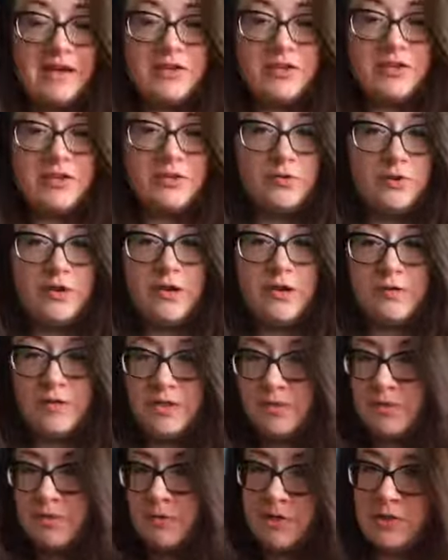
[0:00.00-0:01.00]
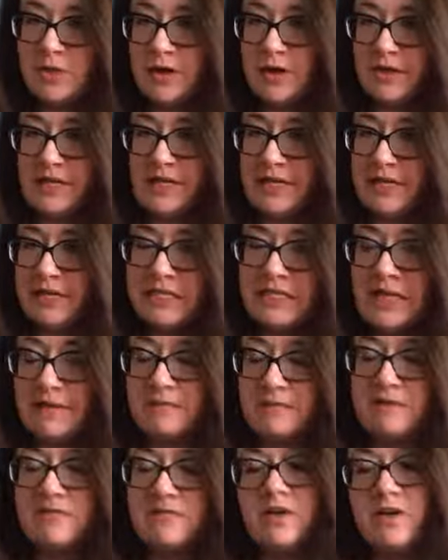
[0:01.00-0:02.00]
short-nosed bulldoggy
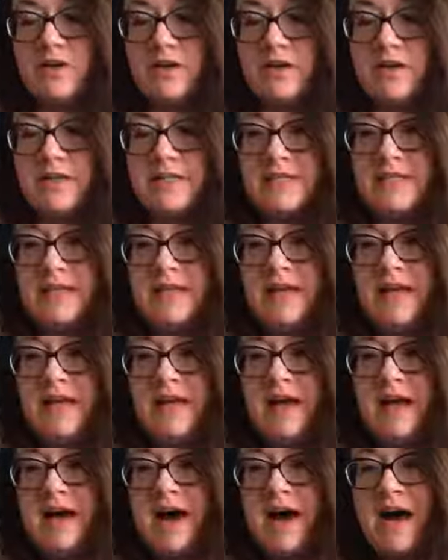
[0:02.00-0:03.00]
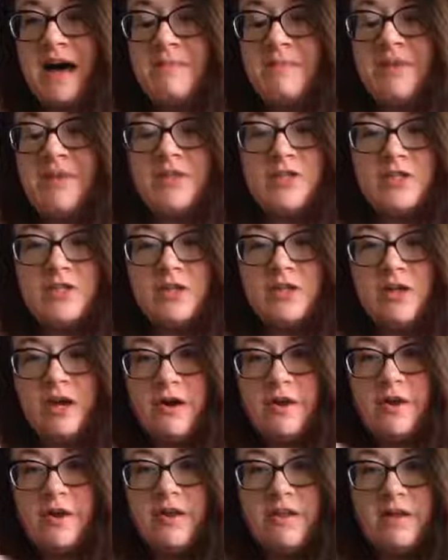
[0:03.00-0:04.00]
type of dogs. And there's a
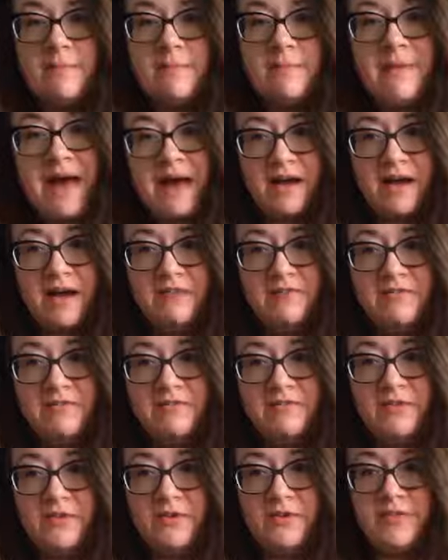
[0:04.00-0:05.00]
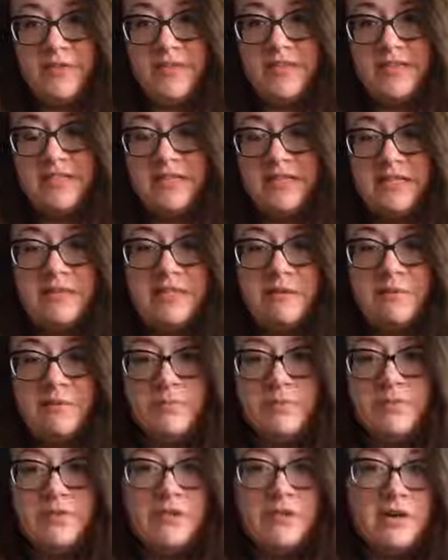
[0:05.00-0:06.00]
note on the back of the photo that says that
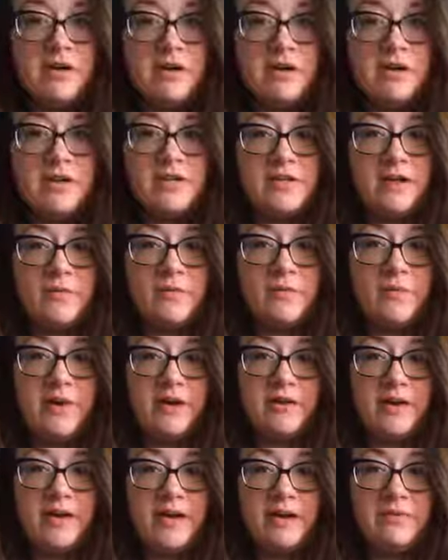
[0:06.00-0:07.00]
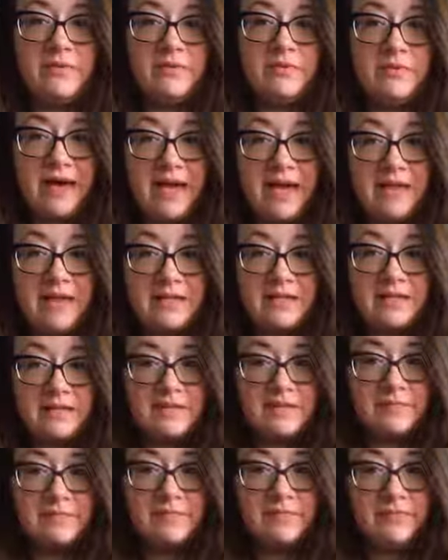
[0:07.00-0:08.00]
both dogs are wearing red
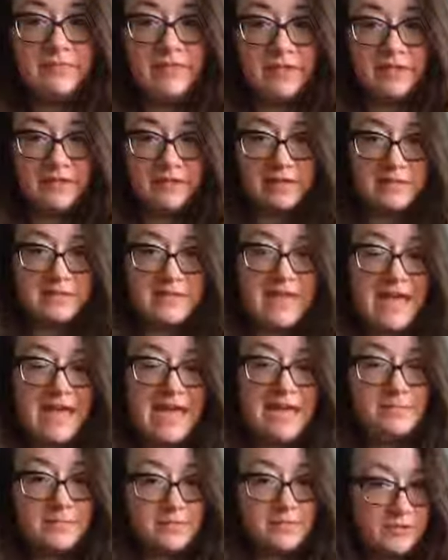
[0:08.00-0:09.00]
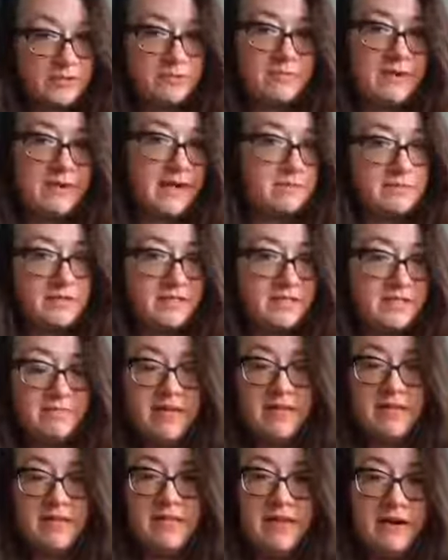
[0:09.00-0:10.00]
little capes. So red must have
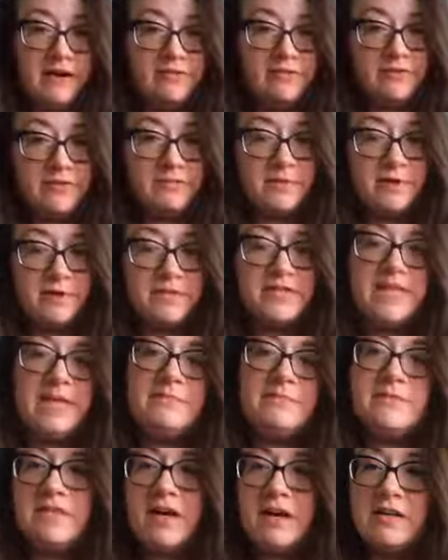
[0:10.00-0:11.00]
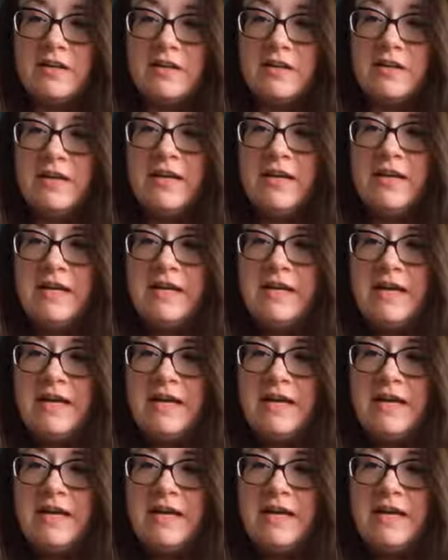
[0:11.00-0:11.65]
been their football team's color.